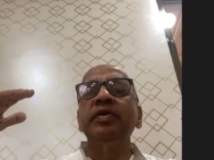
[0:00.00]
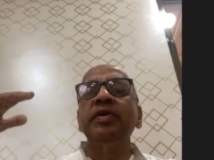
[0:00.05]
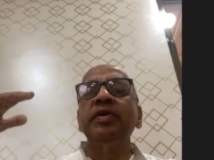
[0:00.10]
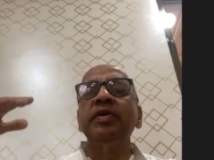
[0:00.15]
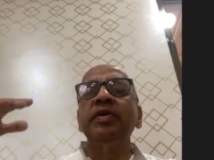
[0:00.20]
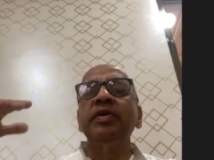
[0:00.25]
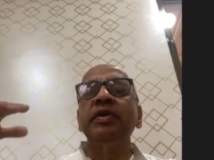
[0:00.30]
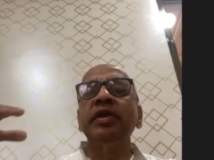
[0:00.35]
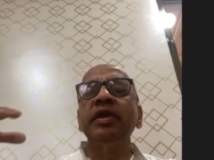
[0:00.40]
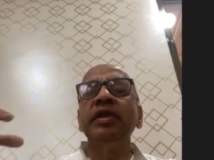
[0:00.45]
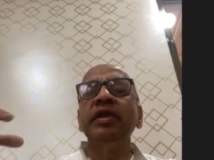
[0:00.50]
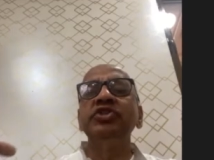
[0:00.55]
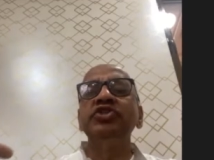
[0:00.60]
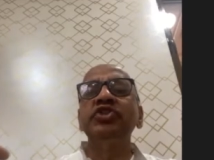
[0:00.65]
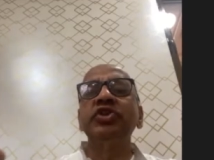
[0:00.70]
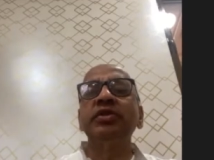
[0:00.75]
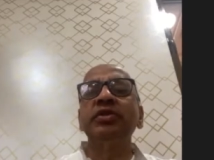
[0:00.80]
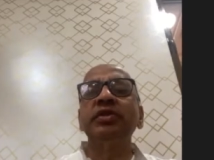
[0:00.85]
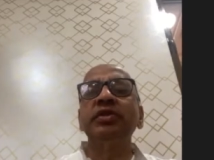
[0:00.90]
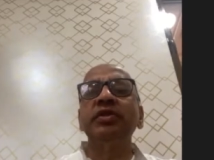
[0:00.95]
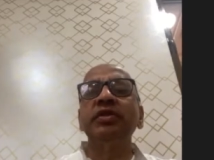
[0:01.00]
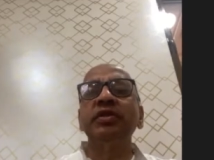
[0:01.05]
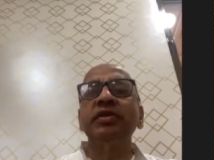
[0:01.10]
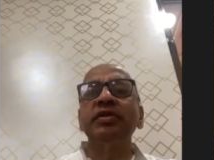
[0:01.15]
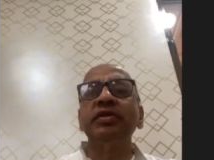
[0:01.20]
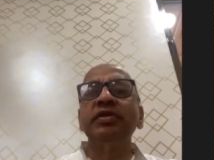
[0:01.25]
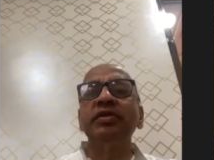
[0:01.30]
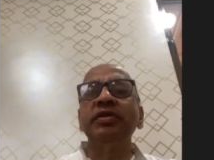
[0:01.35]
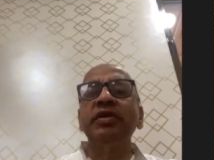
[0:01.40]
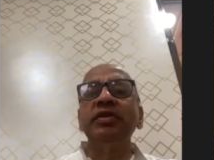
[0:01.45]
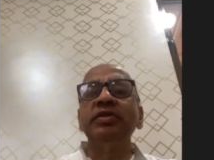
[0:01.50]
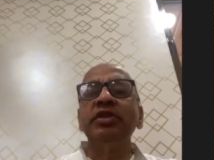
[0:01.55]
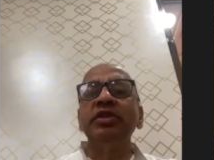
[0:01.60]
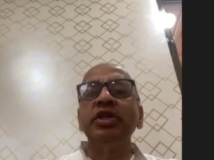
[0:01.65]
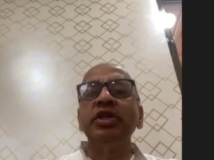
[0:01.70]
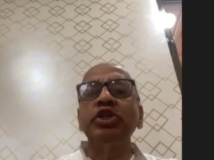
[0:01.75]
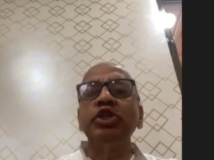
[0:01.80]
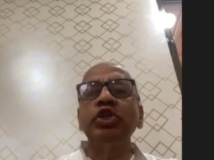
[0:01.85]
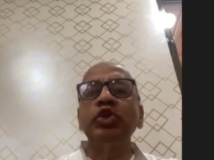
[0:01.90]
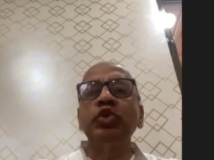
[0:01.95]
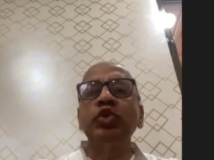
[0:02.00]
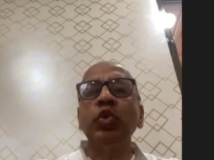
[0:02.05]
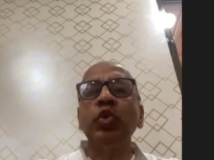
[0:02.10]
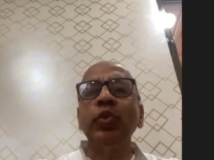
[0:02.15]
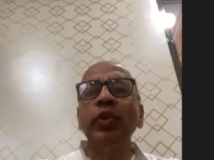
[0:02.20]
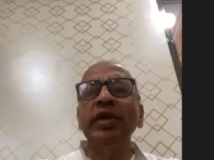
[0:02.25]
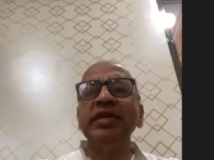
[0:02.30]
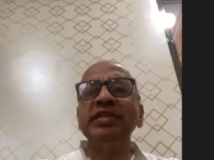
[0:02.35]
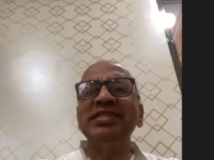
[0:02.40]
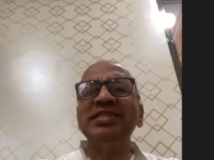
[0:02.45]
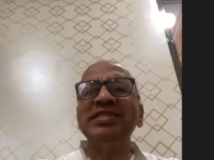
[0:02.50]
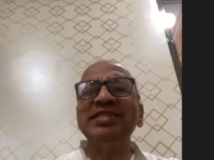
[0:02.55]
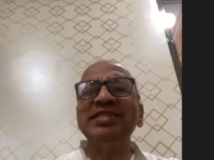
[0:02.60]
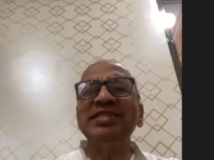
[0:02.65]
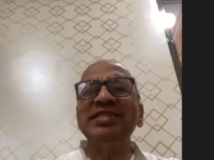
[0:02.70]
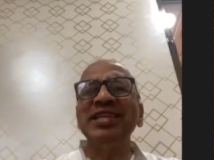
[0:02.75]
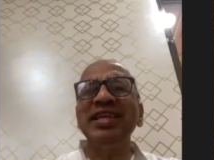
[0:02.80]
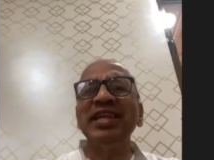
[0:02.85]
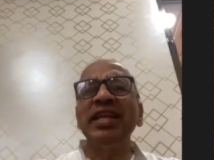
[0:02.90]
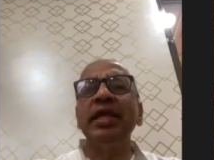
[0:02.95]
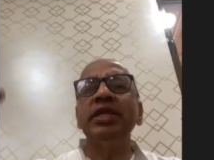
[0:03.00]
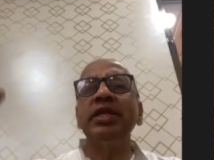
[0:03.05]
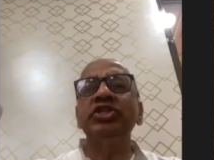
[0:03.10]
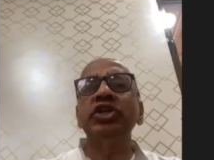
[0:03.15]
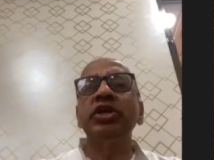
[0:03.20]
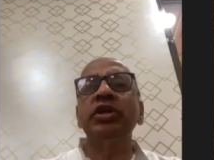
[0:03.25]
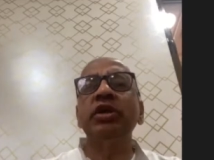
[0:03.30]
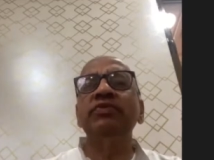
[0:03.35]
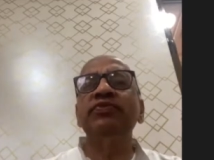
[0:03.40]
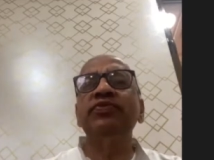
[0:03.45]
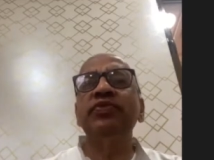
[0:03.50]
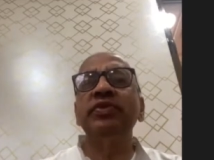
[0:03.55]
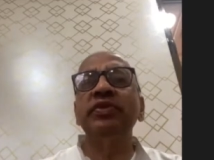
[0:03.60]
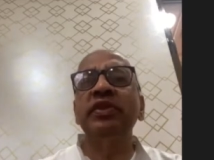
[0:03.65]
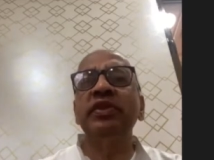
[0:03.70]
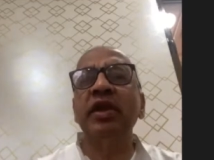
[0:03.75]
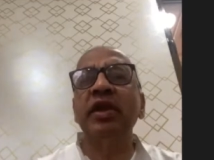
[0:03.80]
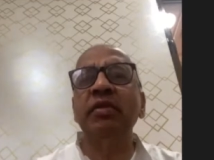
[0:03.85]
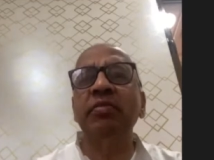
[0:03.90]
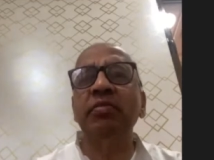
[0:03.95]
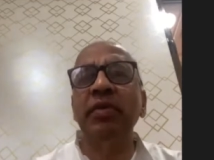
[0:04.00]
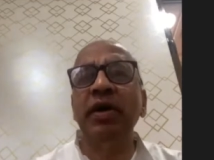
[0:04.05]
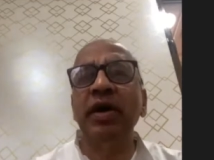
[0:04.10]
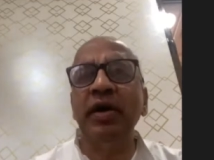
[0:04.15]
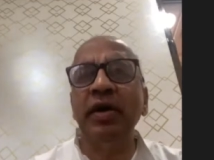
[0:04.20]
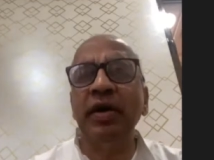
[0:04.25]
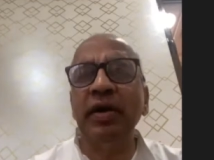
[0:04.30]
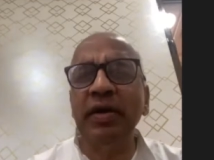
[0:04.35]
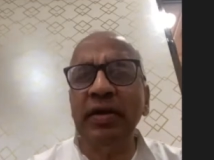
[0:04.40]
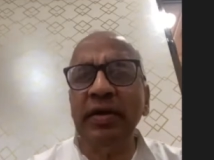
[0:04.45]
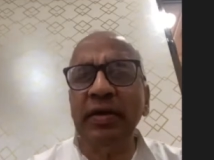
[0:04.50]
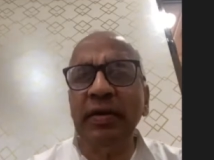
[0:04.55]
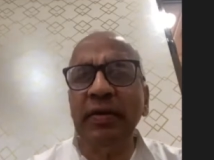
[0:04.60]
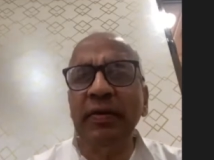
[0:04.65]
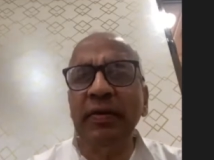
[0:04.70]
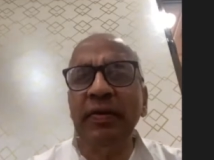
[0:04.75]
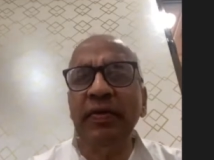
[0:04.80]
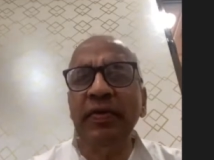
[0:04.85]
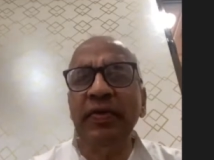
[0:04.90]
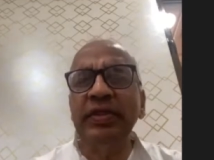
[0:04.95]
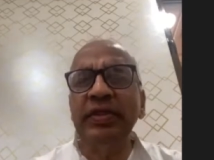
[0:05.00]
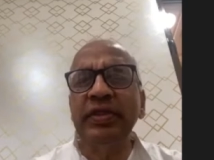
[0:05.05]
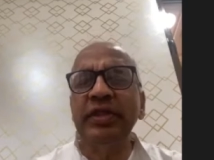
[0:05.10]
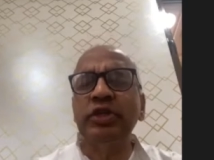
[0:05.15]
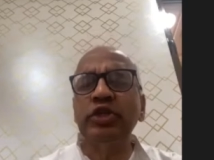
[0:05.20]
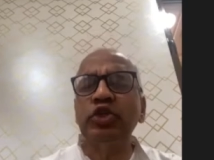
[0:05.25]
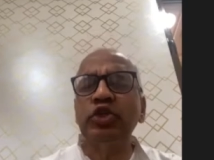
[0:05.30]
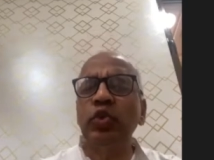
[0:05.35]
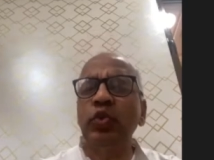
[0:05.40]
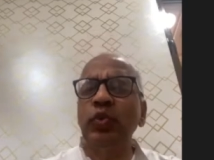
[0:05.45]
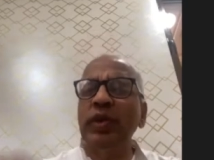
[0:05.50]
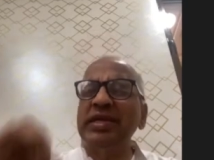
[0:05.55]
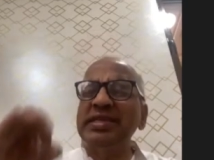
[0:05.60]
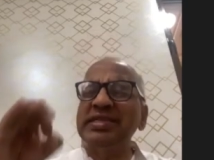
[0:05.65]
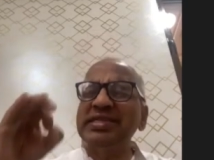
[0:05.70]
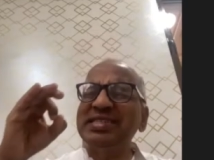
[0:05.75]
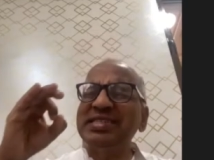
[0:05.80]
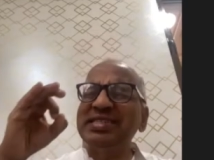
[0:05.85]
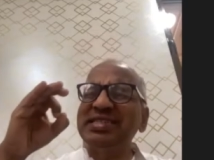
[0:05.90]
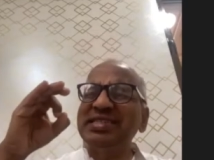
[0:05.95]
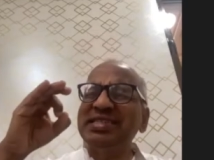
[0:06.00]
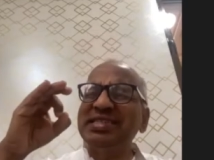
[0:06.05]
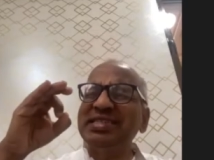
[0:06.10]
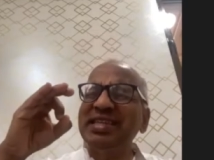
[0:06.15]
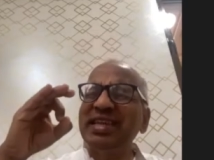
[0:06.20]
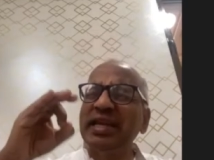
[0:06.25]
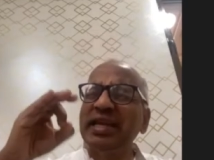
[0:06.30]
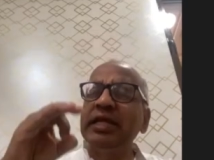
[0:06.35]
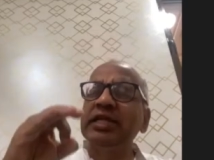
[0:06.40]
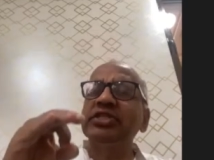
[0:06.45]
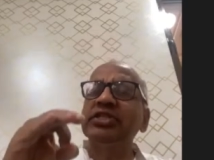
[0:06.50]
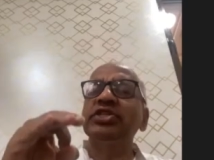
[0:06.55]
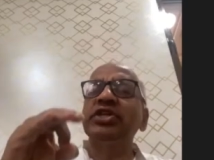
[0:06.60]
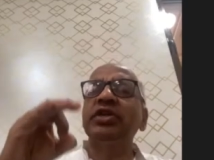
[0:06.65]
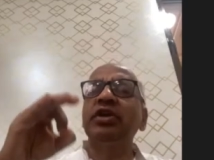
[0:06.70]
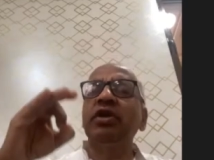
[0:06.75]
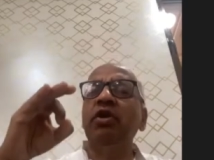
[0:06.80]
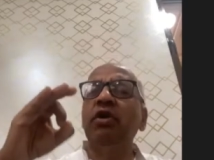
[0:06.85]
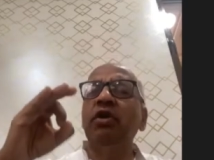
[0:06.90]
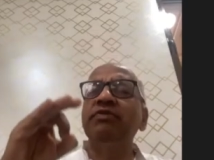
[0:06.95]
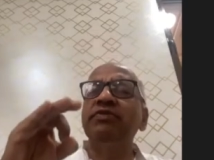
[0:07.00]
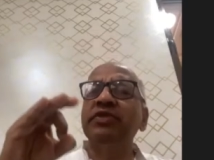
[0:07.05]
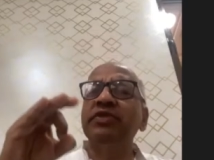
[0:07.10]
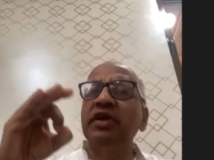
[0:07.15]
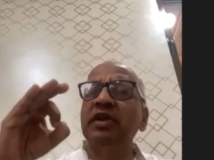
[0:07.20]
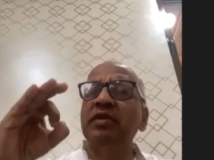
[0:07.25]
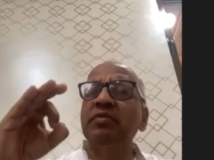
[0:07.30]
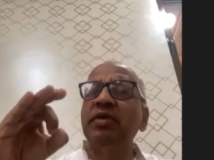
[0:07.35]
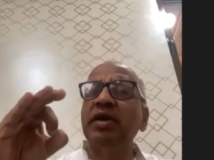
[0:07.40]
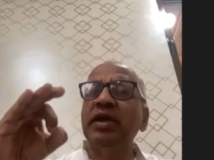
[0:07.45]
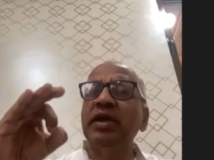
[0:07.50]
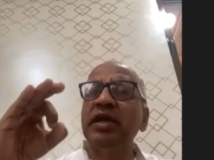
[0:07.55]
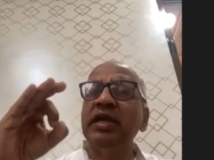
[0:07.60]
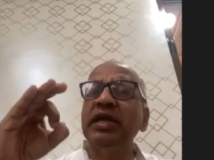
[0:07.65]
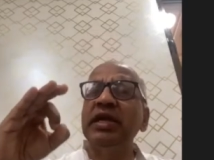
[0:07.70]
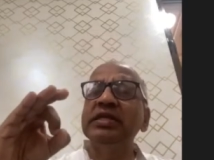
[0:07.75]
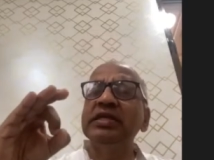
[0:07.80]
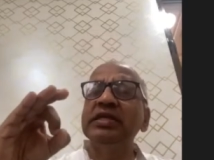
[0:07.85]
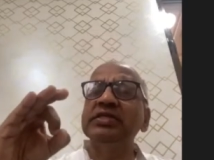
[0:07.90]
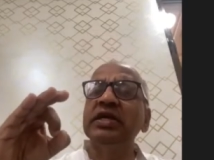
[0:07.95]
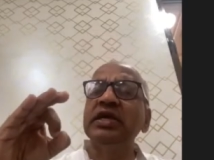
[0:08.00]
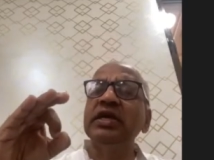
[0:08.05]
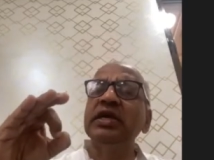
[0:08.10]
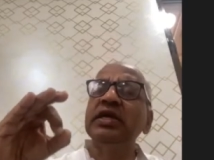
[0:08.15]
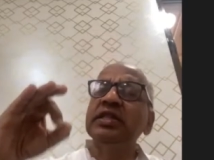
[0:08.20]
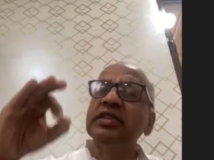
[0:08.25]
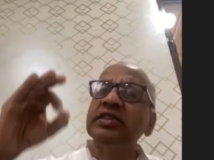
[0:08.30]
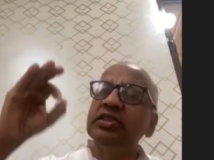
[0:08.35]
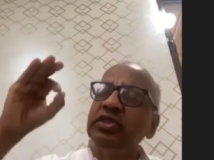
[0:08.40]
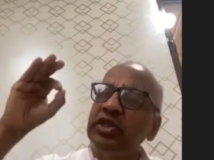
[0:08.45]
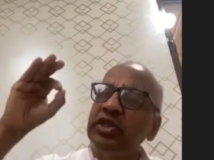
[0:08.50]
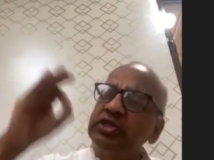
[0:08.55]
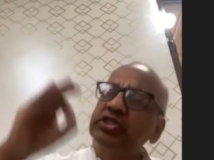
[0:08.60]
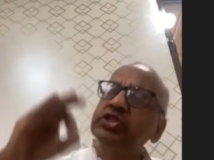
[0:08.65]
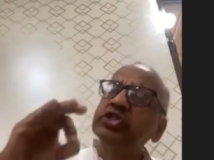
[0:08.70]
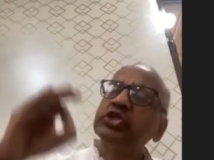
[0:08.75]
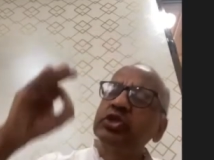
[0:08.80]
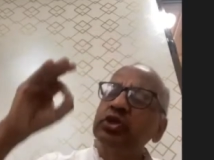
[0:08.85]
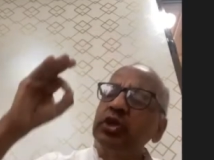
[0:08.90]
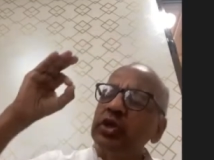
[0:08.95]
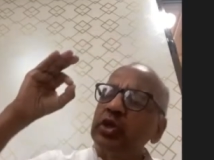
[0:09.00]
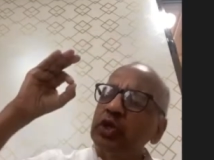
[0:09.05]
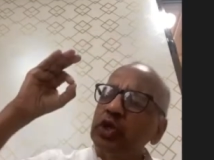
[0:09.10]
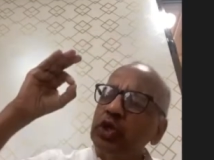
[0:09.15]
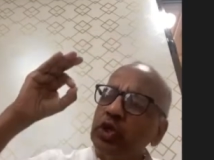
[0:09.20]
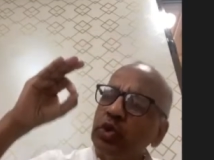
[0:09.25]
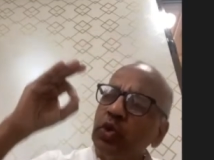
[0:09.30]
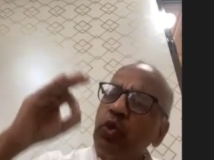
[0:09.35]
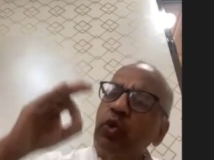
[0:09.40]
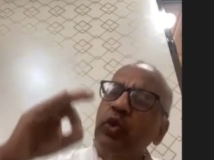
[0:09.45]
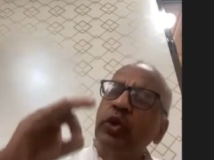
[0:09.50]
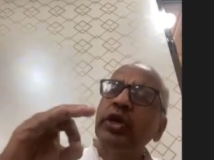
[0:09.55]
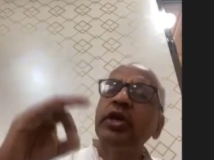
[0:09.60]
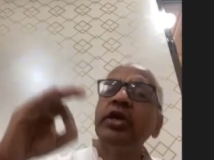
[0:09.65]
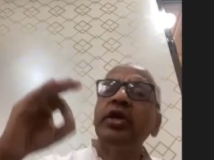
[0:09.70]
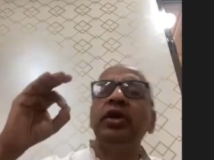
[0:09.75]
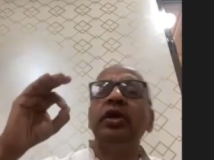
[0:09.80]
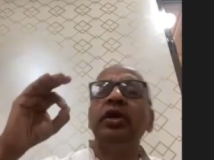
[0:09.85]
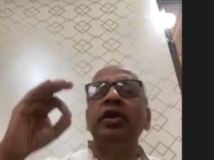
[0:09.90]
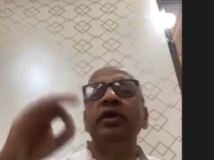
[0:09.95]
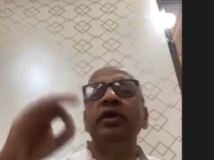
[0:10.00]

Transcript: Religion. The truest nature of dharma, the truest nature of dharma is this yogi.